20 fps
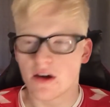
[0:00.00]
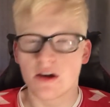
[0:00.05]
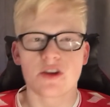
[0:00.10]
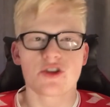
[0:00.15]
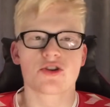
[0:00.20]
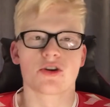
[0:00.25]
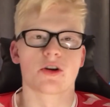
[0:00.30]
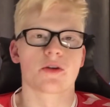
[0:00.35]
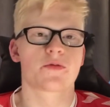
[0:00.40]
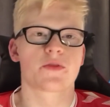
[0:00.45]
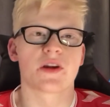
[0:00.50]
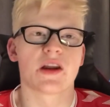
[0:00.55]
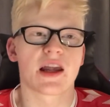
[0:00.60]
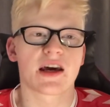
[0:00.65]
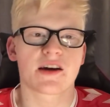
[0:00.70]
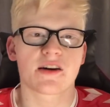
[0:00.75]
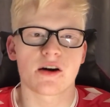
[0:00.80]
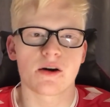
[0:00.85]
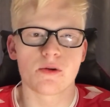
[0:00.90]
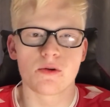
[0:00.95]
Jonathan
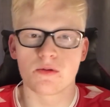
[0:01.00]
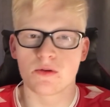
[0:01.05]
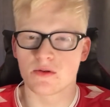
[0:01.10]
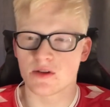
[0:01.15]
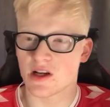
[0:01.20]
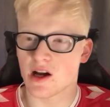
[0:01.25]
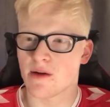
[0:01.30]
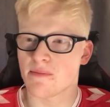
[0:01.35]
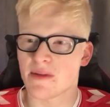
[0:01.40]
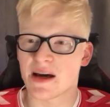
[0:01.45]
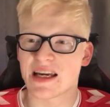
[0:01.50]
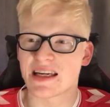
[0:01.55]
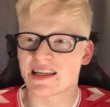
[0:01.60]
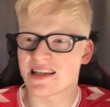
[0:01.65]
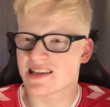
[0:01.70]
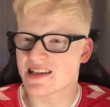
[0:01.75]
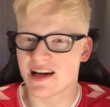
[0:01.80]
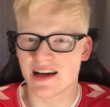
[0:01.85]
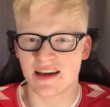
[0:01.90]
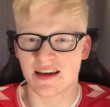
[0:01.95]
Lecco was our main
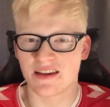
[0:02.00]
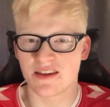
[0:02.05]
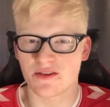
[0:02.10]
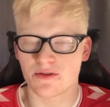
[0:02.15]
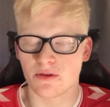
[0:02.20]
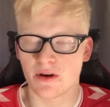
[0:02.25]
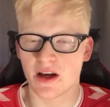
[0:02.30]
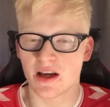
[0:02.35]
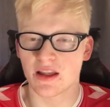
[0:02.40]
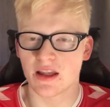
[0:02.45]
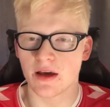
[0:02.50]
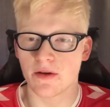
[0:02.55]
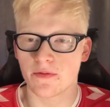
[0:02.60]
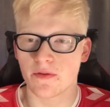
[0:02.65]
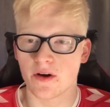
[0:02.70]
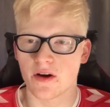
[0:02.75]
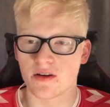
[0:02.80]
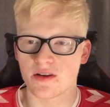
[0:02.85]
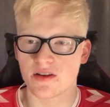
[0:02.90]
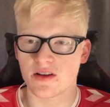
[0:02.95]
attacking threat in that
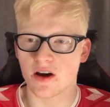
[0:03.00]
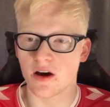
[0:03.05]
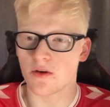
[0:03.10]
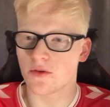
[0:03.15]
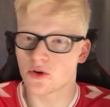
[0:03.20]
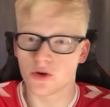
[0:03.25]
first half.